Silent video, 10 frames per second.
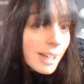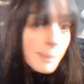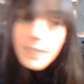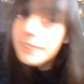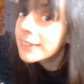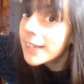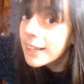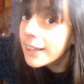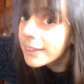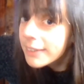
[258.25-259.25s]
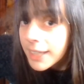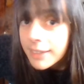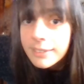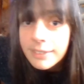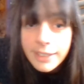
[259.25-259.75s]
Might stay like this now.
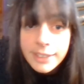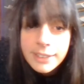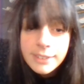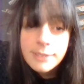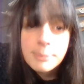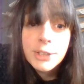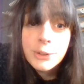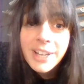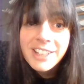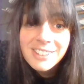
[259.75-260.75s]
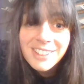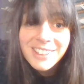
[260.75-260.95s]
I think this is my new hairstyle.